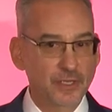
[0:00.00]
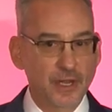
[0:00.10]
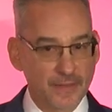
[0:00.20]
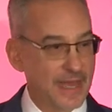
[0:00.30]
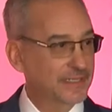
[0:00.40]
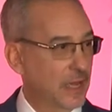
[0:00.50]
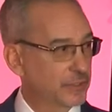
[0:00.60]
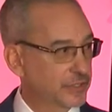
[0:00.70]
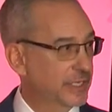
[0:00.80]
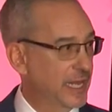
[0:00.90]
And that's how it's
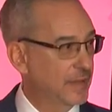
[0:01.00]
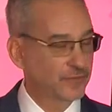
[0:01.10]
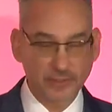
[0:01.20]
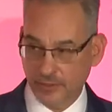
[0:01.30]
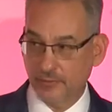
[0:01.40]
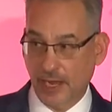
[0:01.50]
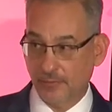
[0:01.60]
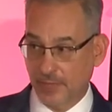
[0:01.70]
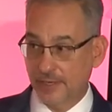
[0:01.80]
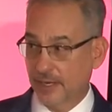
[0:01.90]
going to have to
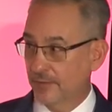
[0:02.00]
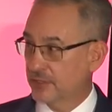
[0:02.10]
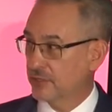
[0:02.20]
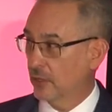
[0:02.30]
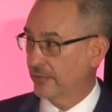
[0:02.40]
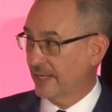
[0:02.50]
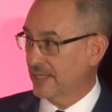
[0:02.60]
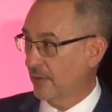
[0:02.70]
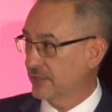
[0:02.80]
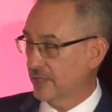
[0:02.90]
I'll end on this note, that's
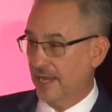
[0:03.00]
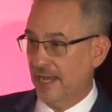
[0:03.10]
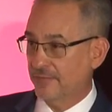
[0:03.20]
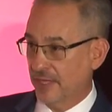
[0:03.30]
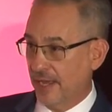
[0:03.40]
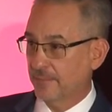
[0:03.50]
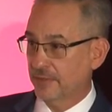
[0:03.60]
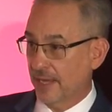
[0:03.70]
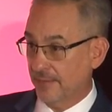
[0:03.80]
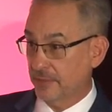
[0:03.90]
how it's going to have to
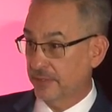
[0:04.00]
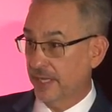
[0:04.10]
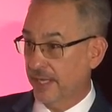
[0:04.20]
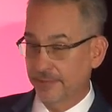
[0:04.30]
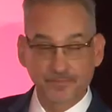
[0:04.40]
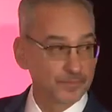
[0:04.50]
happen today.